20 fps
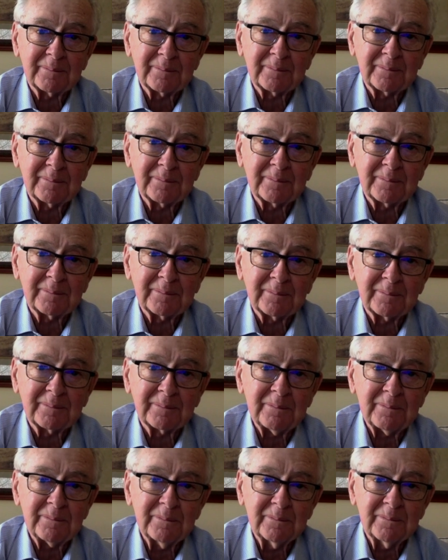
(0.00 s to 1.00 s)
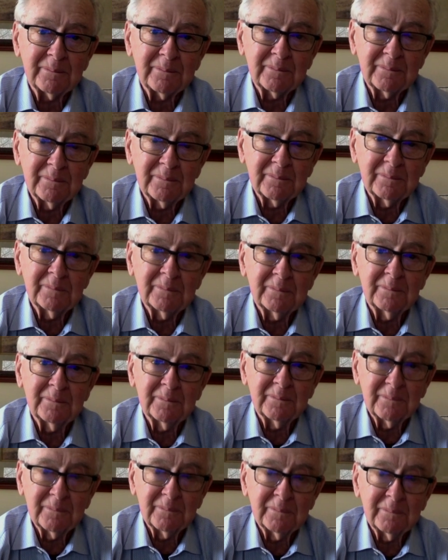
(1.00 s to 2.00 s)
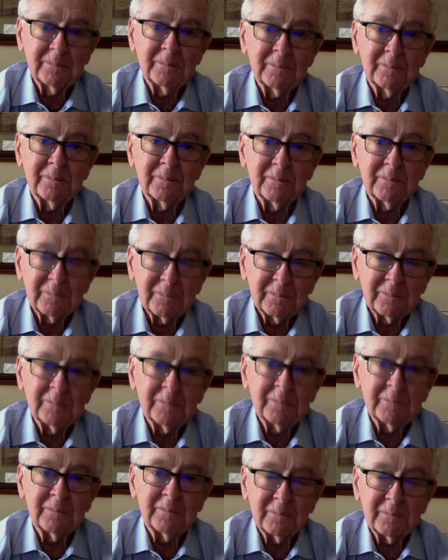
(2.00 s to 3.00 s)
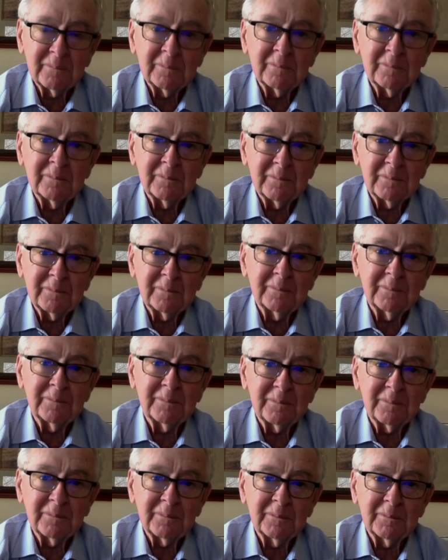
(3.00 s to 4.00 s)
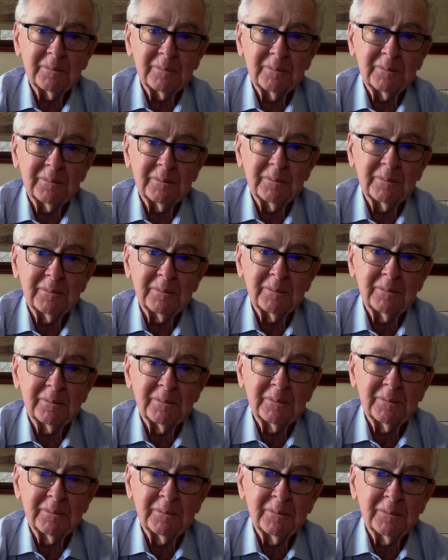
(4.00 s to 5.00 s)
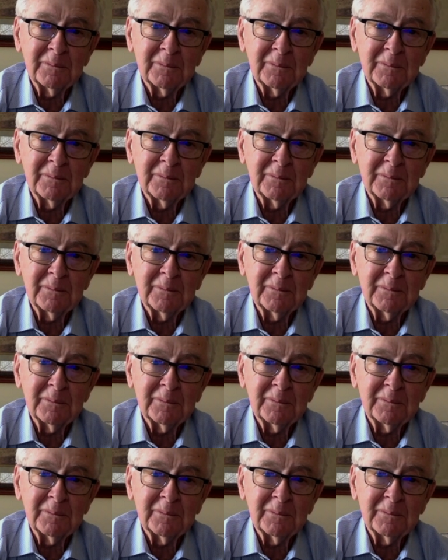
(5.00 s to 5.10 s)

(silent)